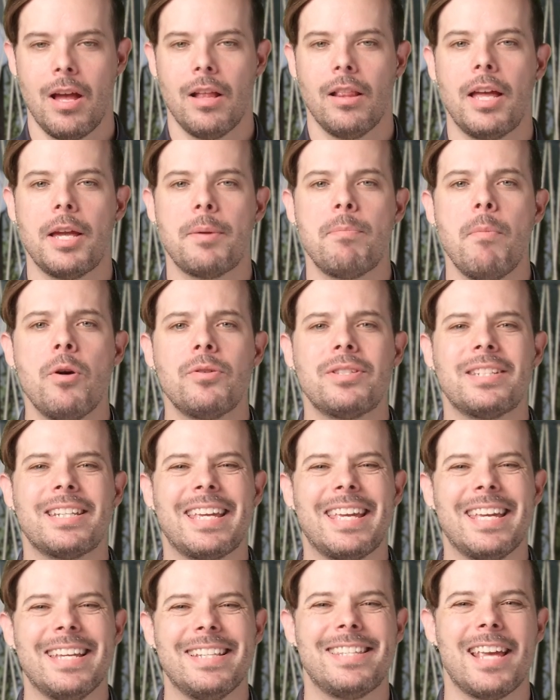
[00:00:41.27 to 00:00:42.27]
Like most
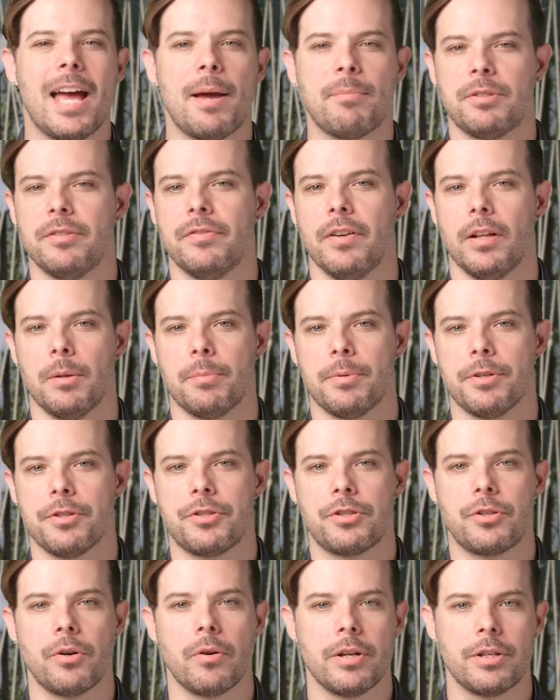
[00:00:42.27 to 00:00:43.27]
kids app
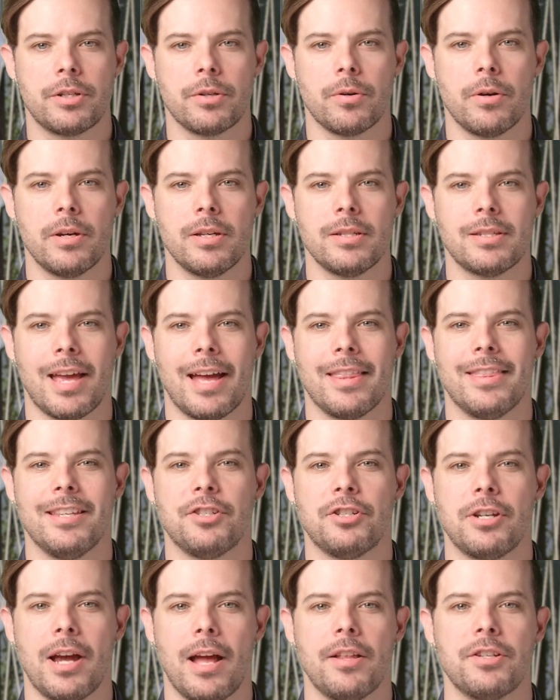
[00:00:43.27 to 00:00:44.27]
developers, StoryToys had the
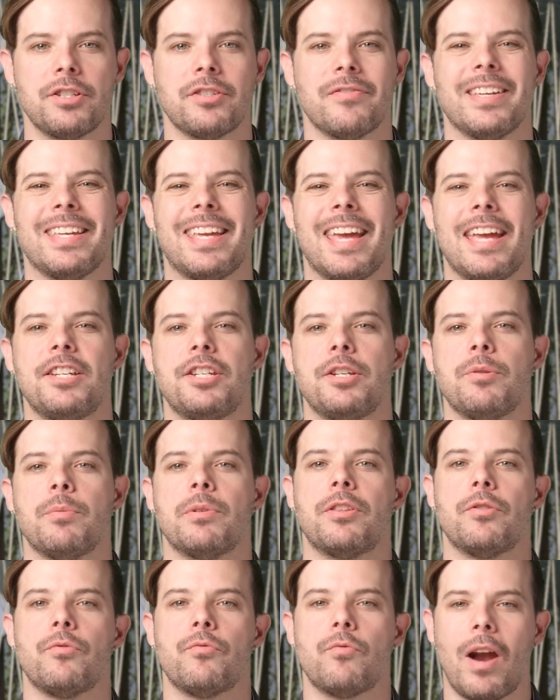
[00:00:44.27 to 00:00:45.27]
challenge of engaging
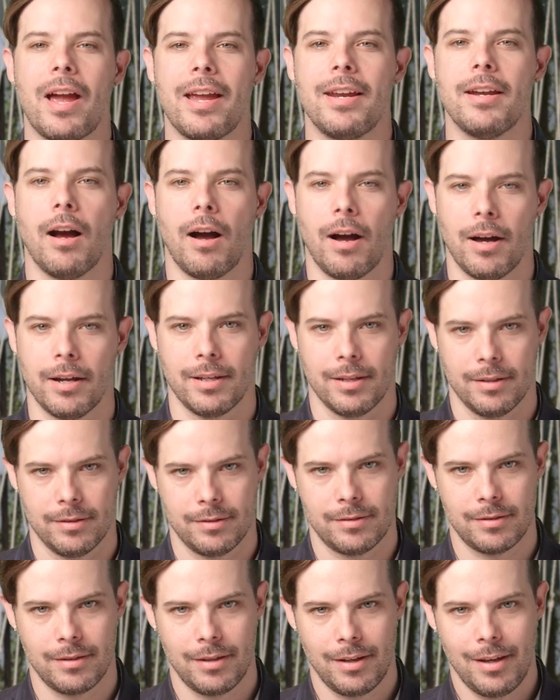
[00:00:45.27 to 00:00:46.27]
with the right
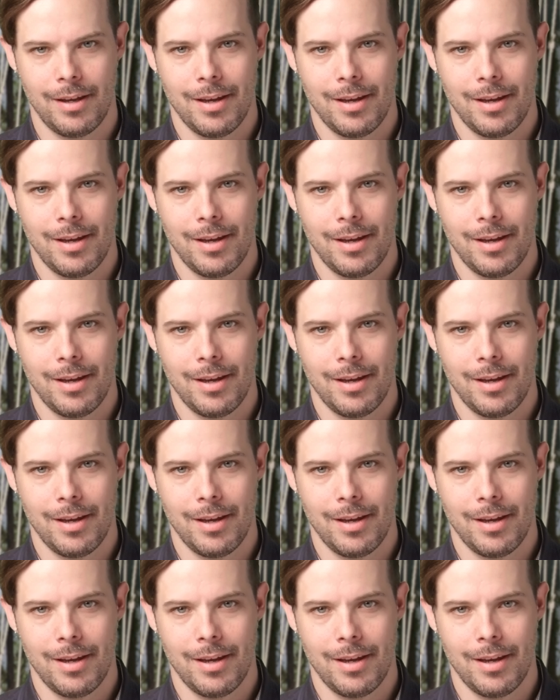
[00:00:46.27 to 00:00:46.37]
audience.